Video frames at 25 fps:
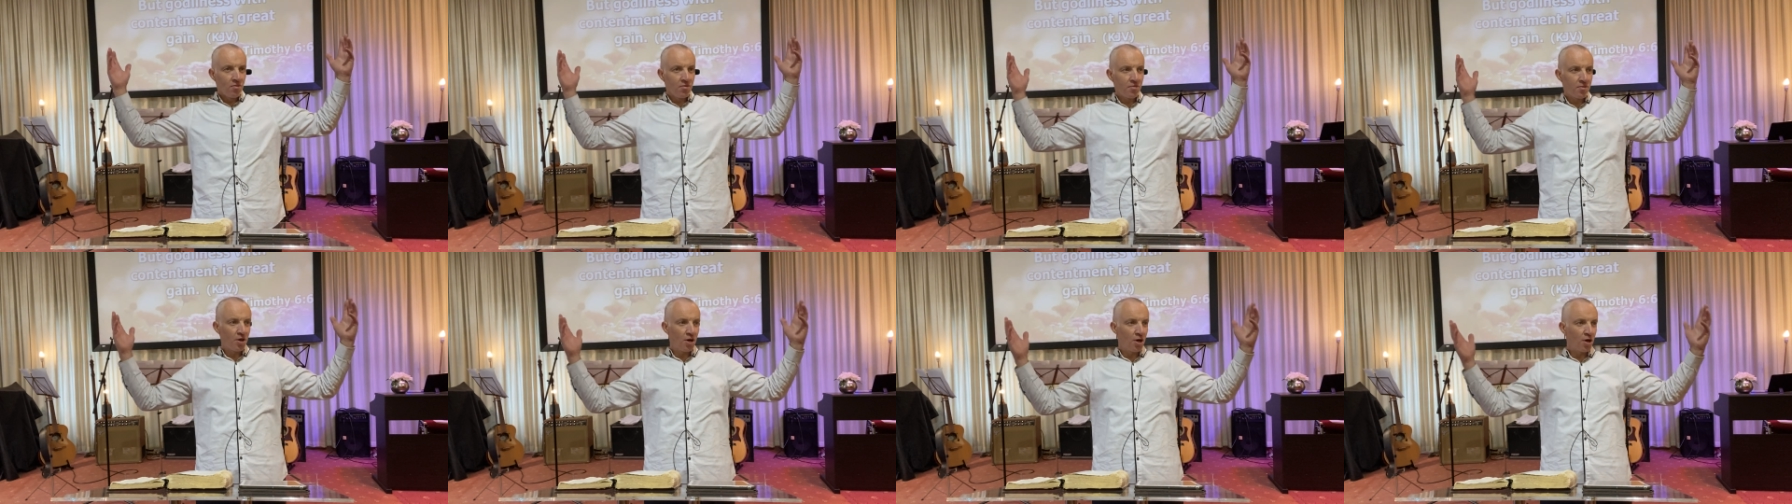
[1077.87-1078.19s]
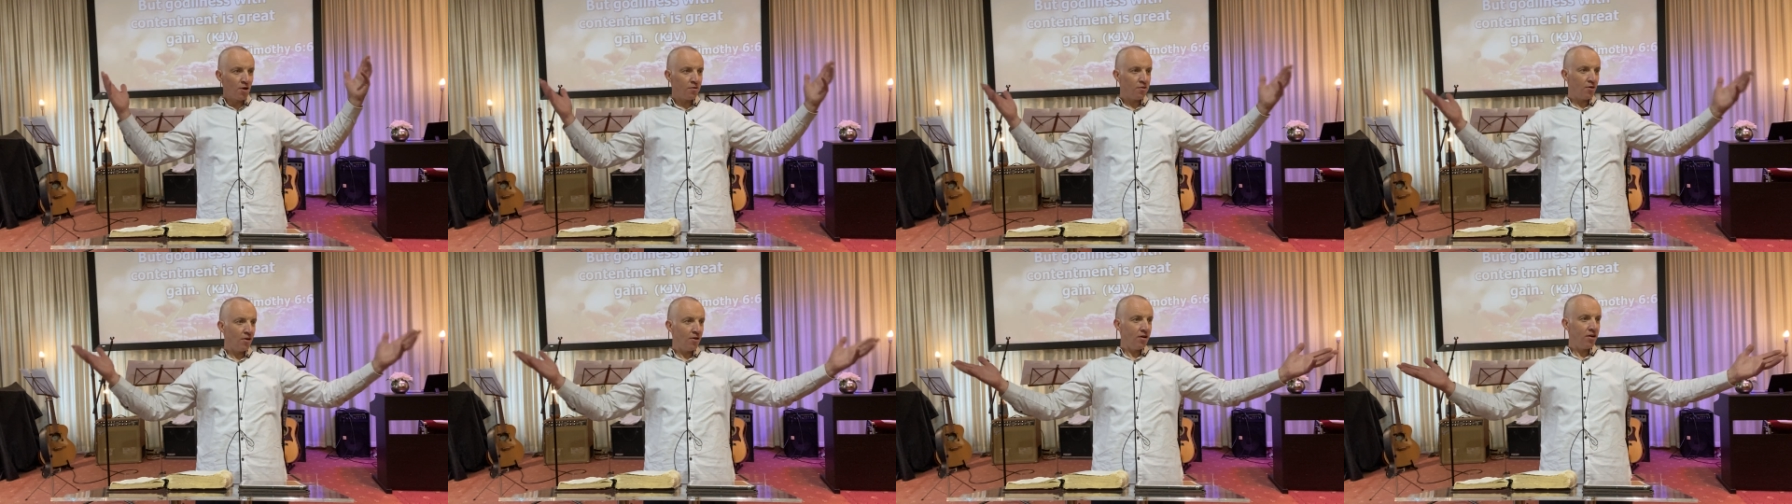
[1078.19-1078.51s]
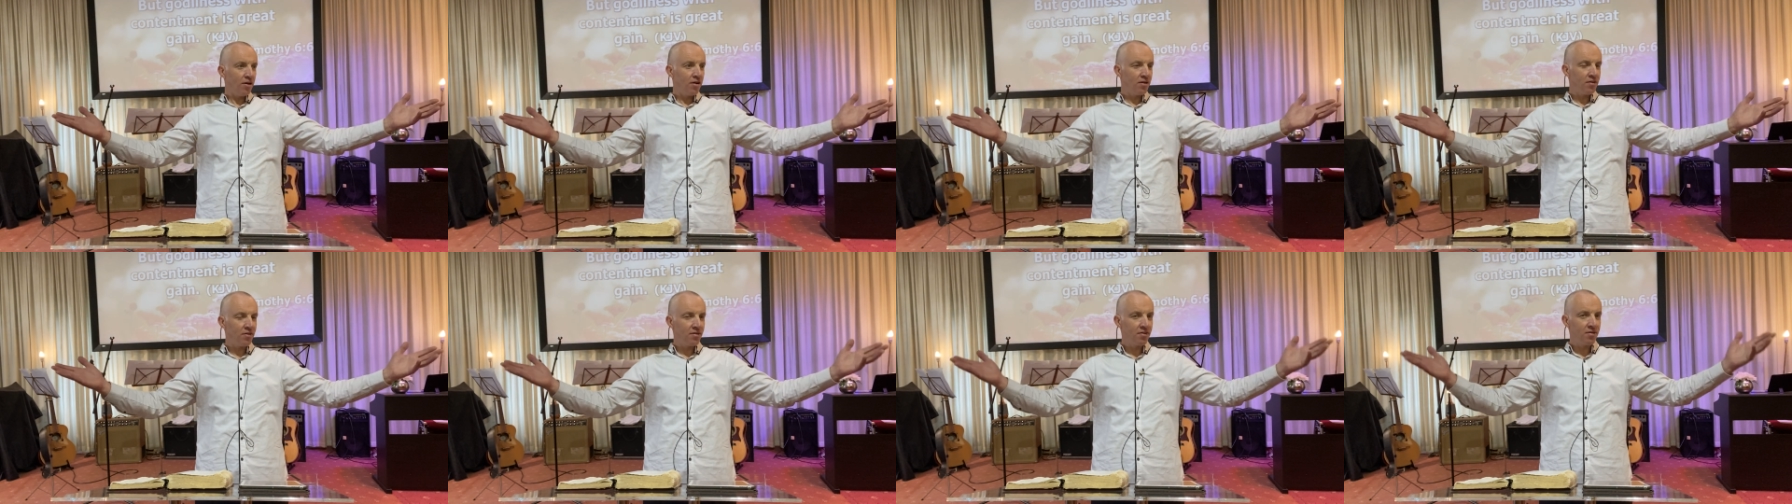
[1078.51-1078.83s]

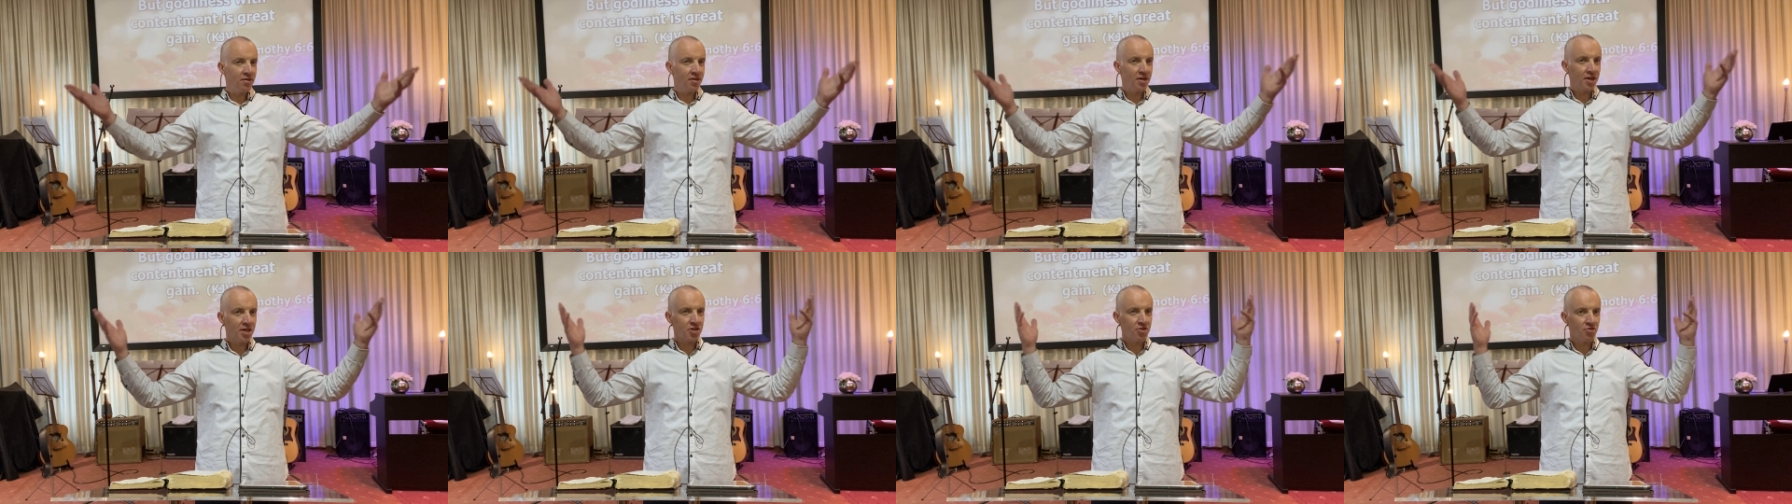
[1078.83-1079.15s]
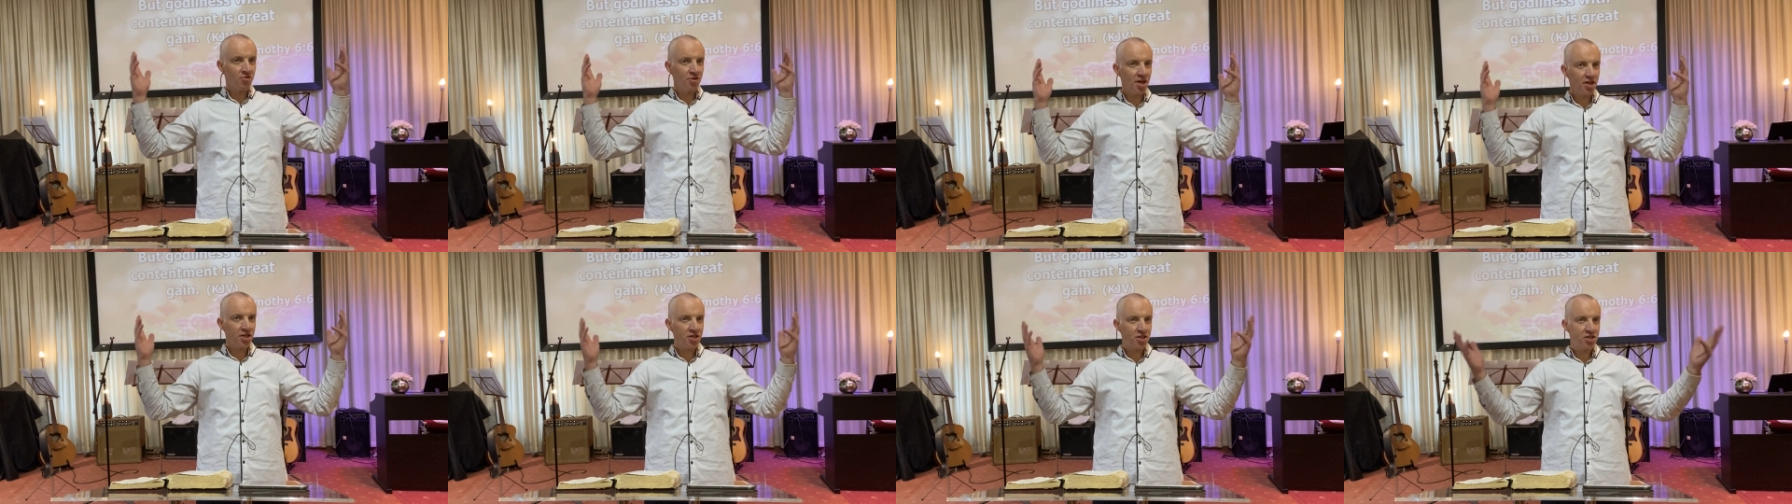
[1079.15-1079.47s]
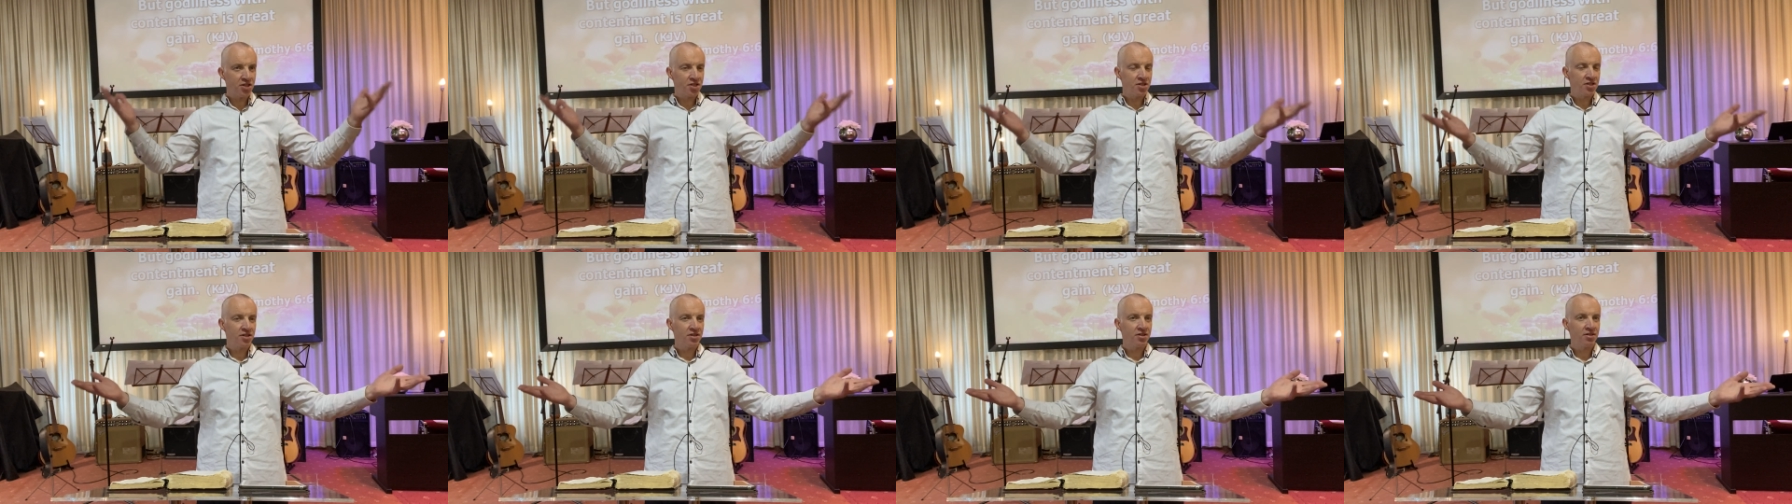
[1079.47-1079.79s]
beautiful, He's
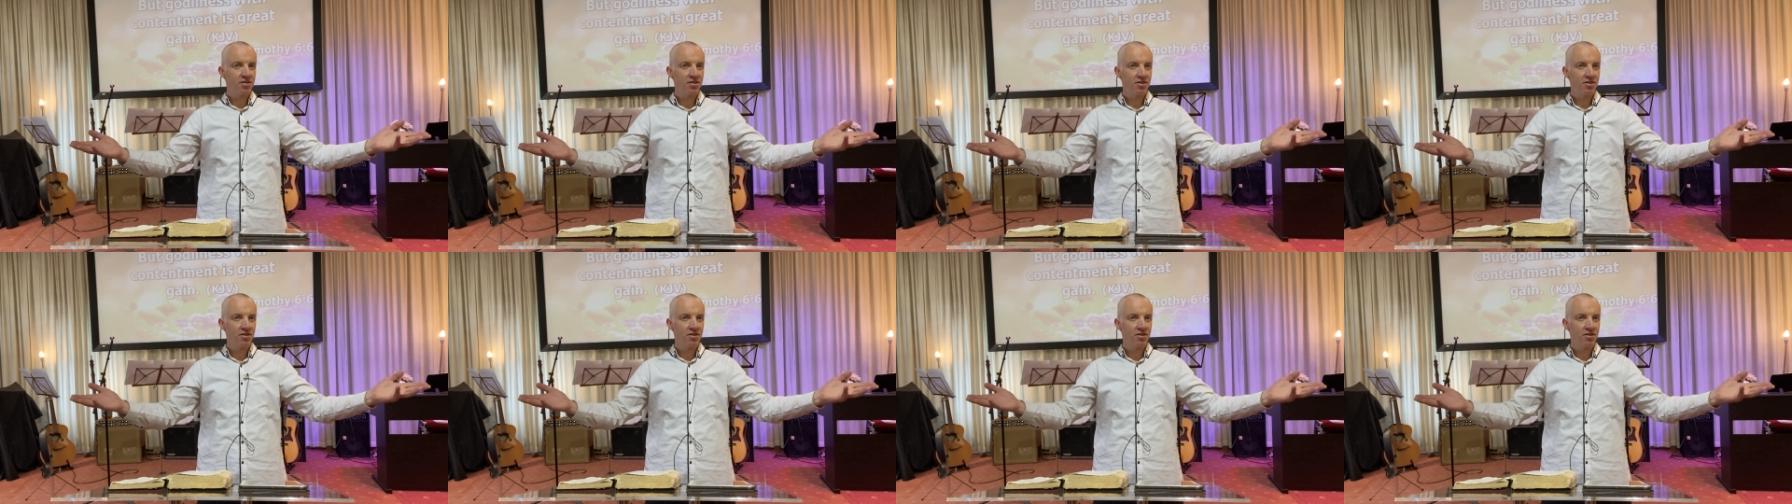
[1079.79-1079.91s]
rich,